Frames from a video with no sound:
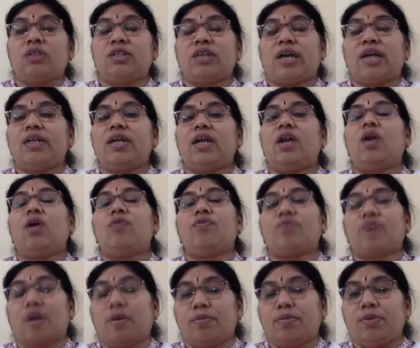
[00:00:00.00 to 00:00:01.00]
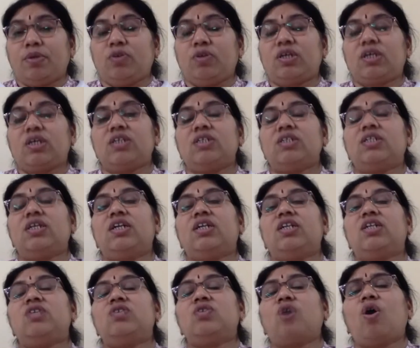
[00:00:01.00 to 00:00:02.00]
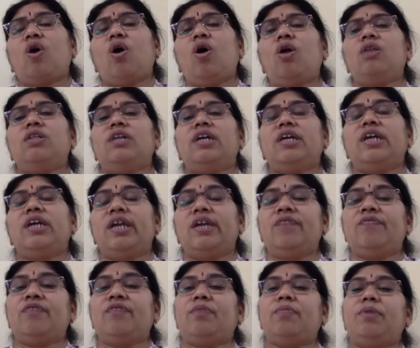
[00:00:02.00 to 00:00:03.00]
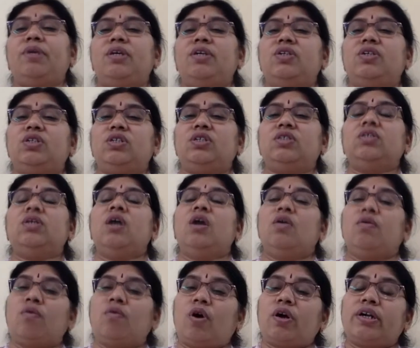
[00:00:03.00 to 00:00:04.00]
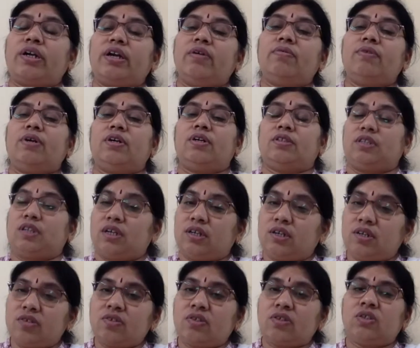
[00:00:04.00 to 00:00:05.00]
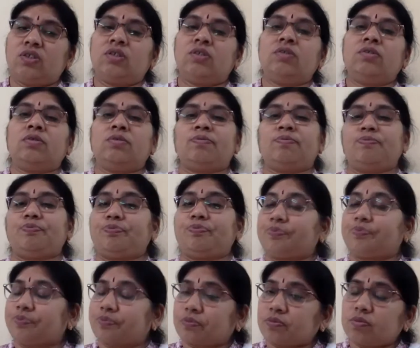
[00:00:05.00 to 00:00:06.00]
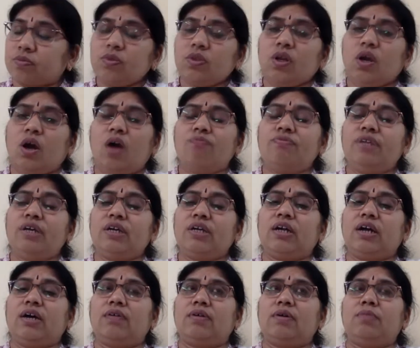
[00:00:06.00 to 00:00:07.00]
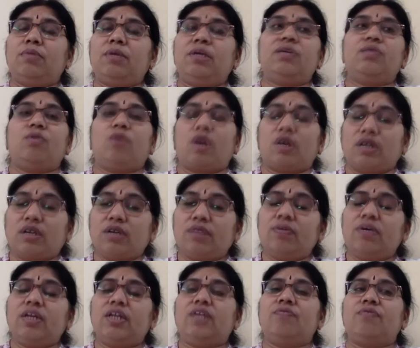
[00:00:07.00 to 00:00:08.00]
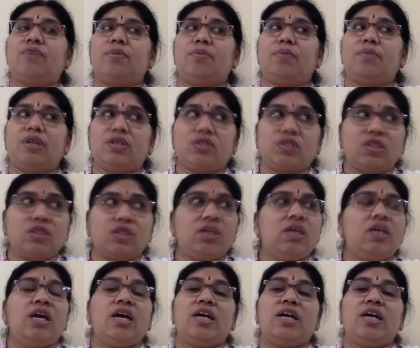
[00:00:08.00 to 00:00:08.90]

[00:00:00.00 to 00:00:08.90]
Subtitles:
channel of communication. That is all the information, whatever the decisions of the government, whatever information